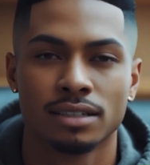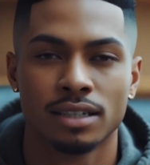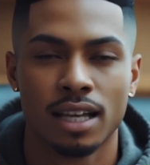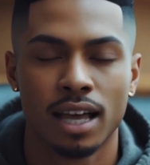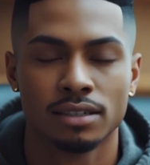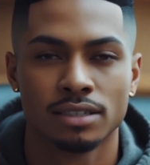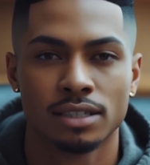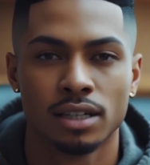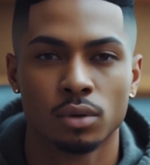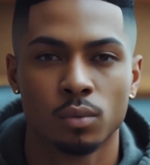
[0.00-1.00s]
and
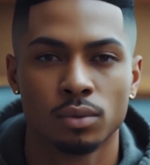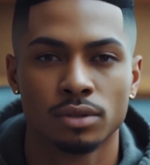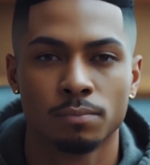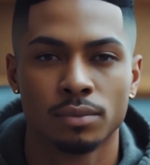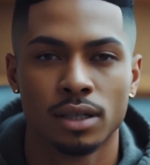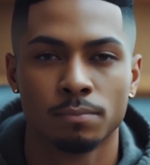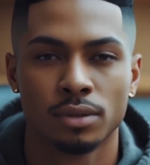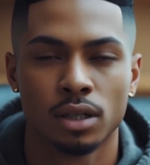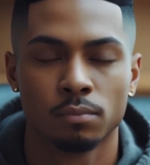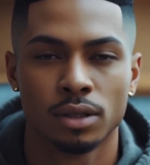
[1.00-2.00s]
existential risk become
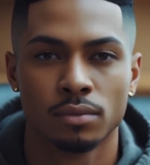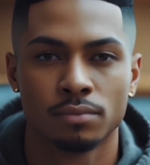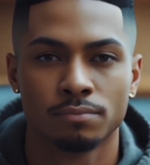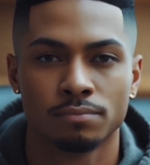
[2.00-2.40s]
paramount.